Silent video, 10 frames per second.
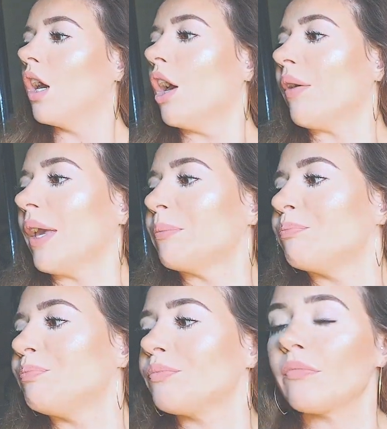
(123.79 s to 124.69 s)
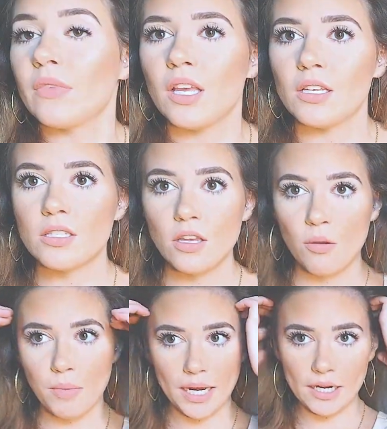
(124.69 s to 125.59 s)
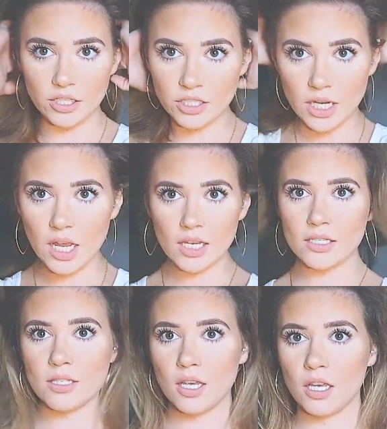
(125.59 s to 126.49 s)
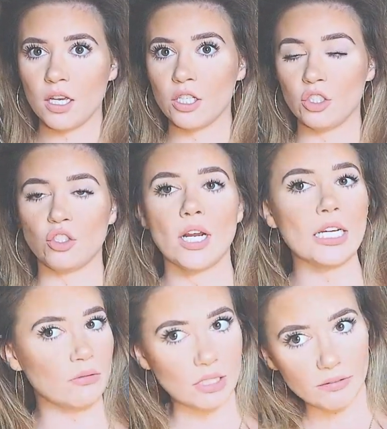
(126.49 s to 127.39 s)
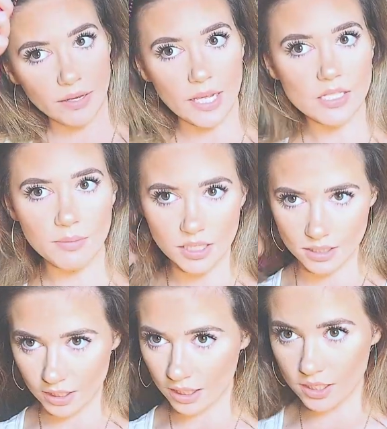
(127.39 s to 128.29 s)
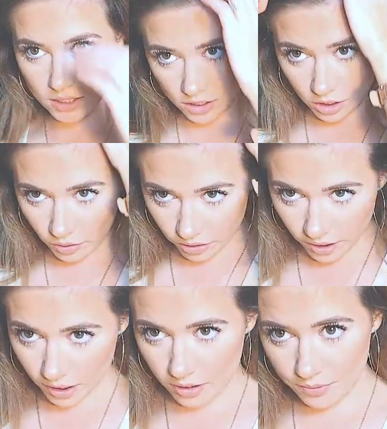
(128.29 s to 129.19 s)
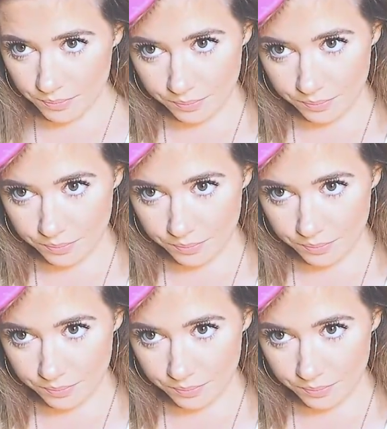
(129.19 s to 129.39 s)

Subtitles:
okay, so my hair does dry really fast because it is so thin.